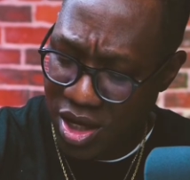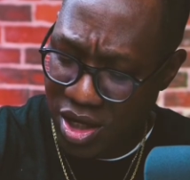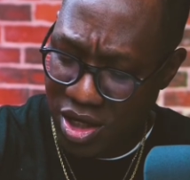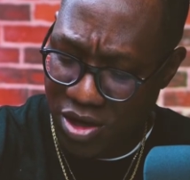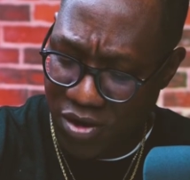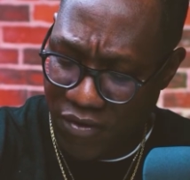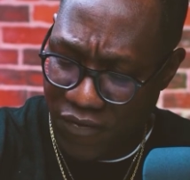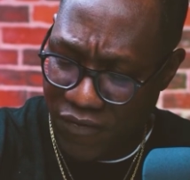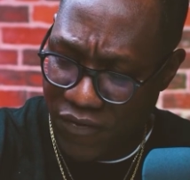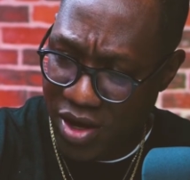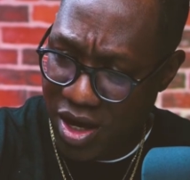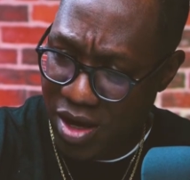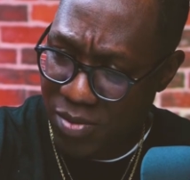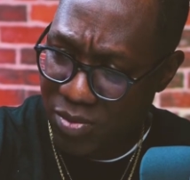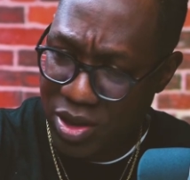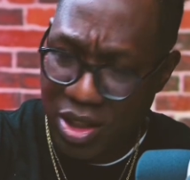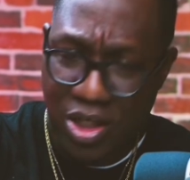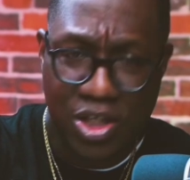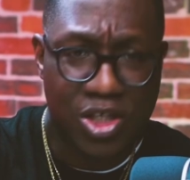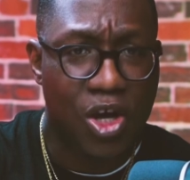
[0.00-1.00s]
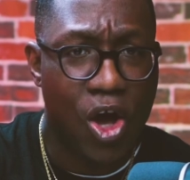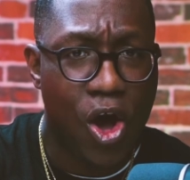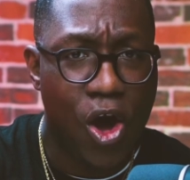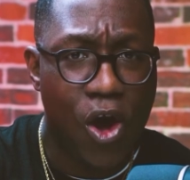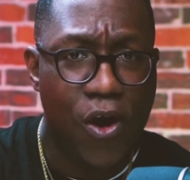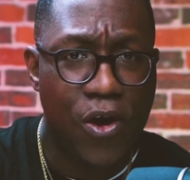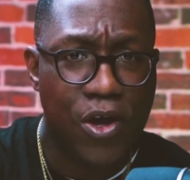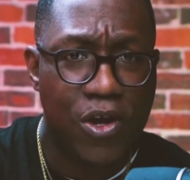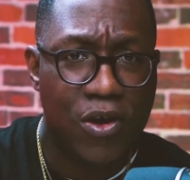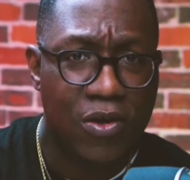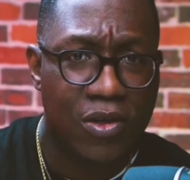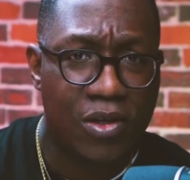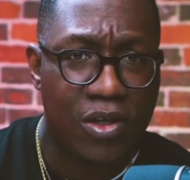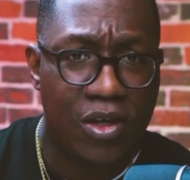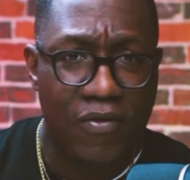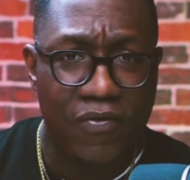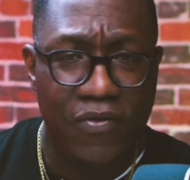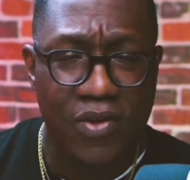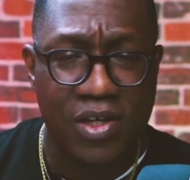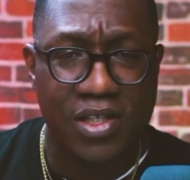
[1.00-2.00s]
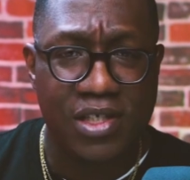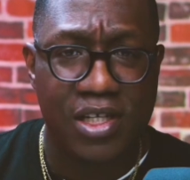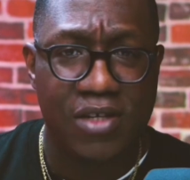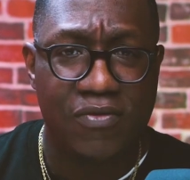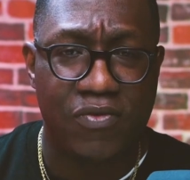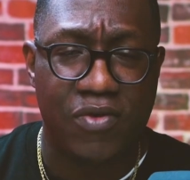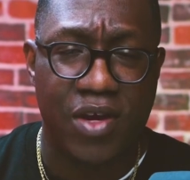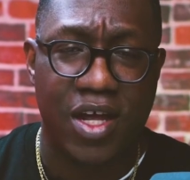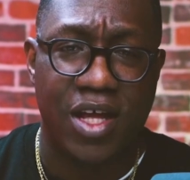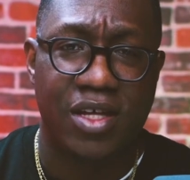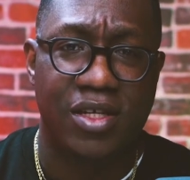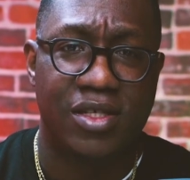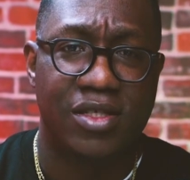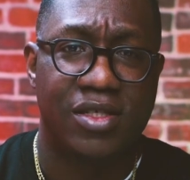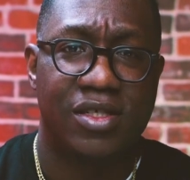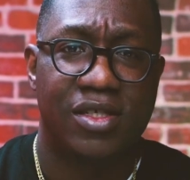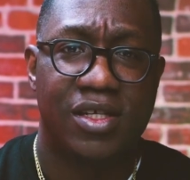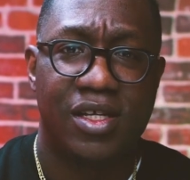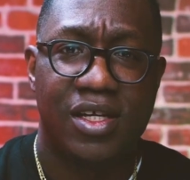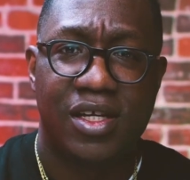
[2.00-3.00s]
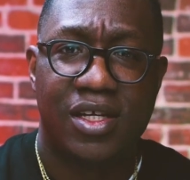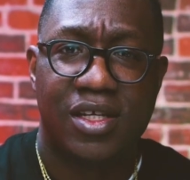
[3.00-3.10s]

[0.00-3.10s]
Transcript: your family, to all your loved ones and friends.